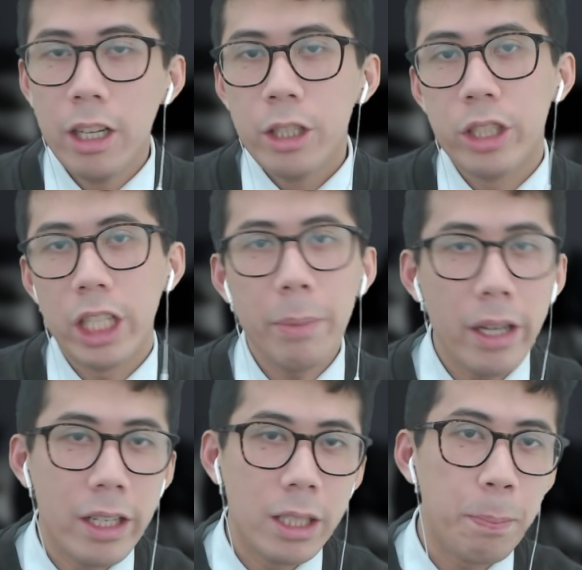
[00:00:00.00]

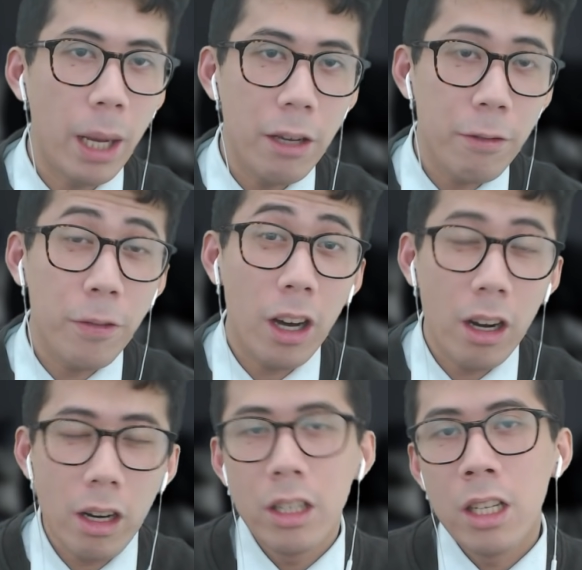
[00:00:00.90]
Shiba is by
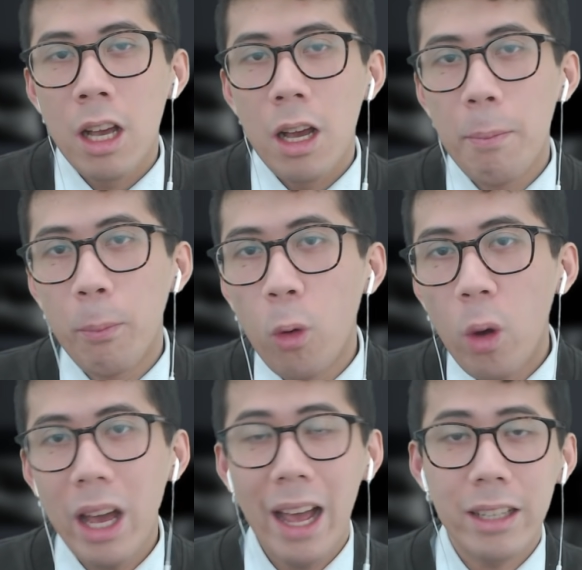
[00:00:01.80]
far
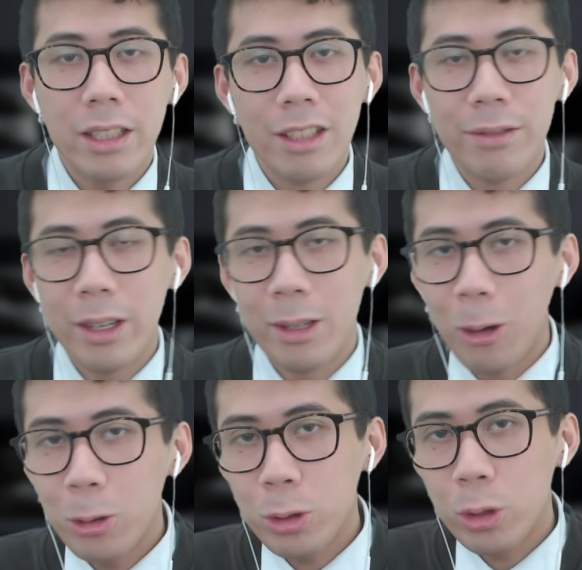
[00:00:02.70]
more active and
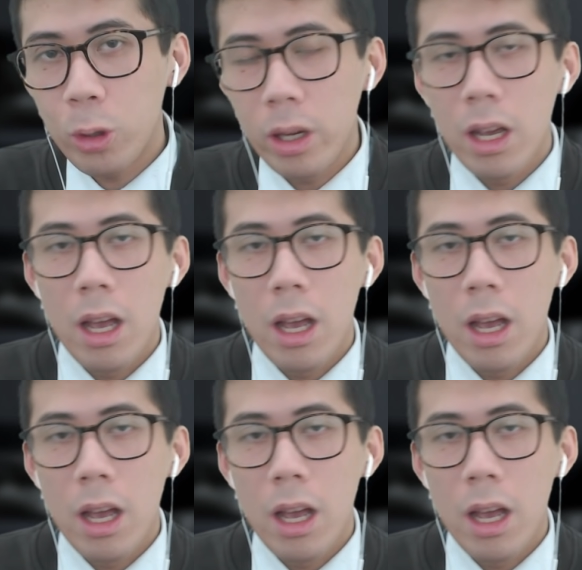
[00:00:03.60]
also